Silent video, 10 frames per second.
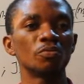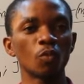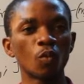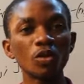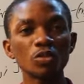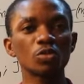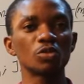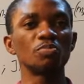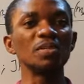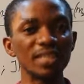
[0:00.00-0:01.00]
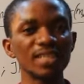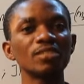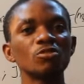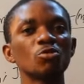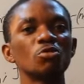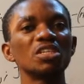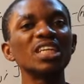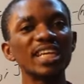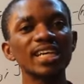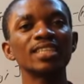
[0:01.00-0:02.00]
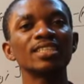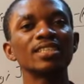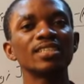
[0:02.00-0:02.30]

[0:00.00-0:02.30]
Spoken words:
want to begin to regain